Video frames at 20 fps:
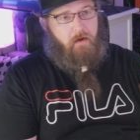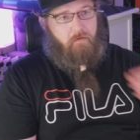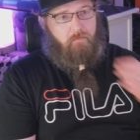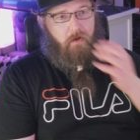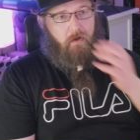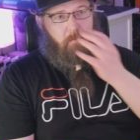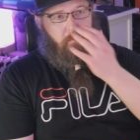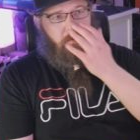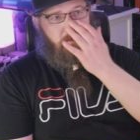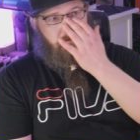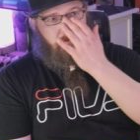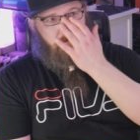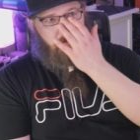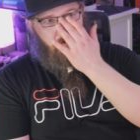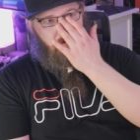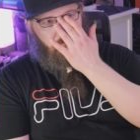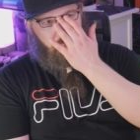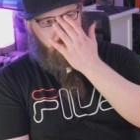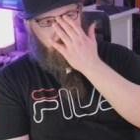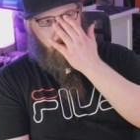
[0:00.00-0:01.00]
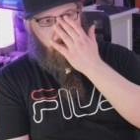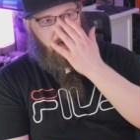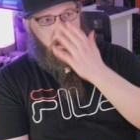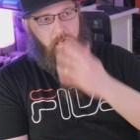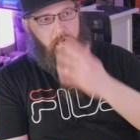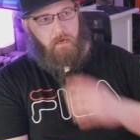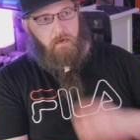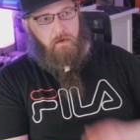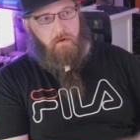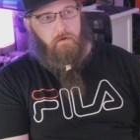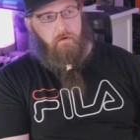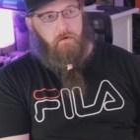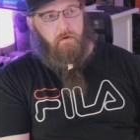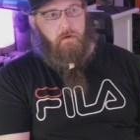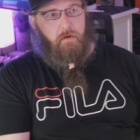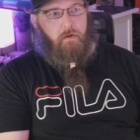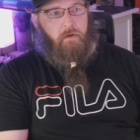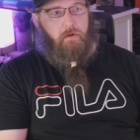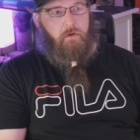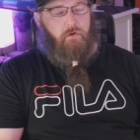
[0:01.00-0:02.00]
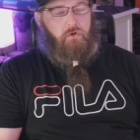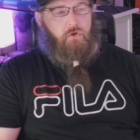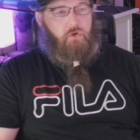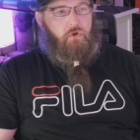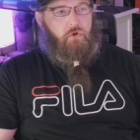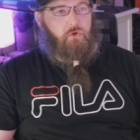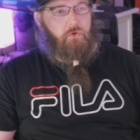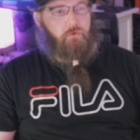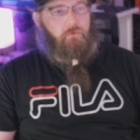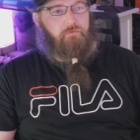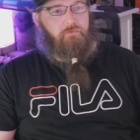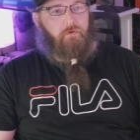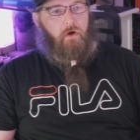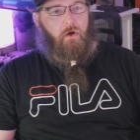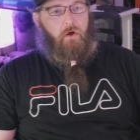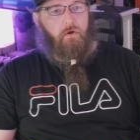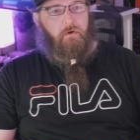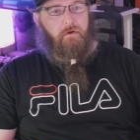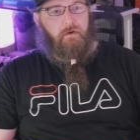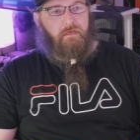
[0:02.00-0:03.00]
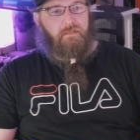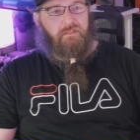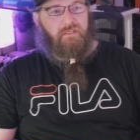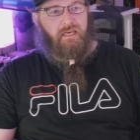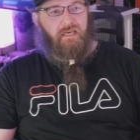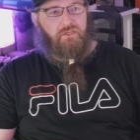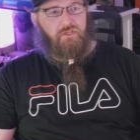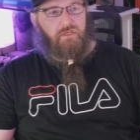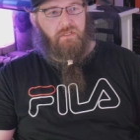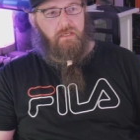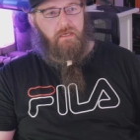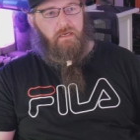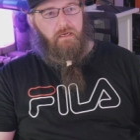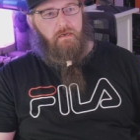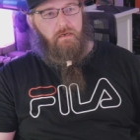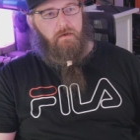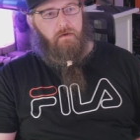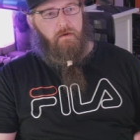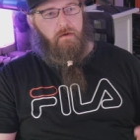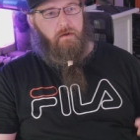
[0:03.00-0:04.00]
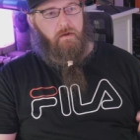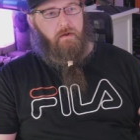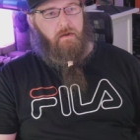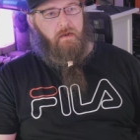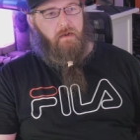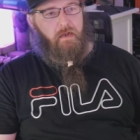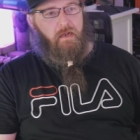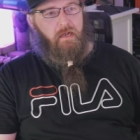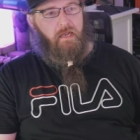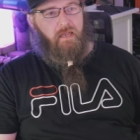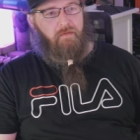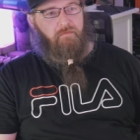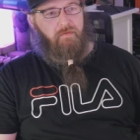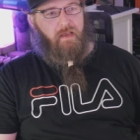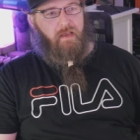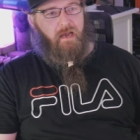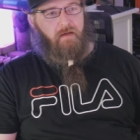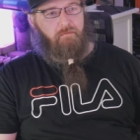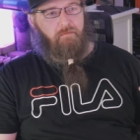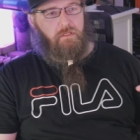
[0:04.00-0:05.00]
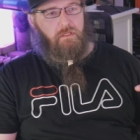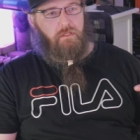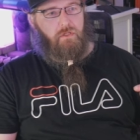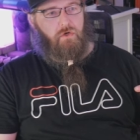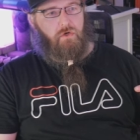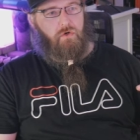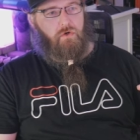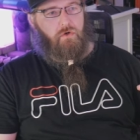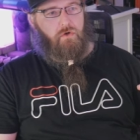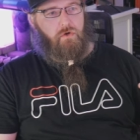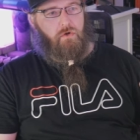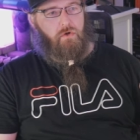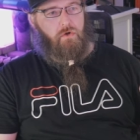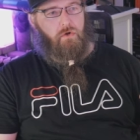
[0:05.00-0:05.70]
got myself a new phone. It's actually, if you have a look,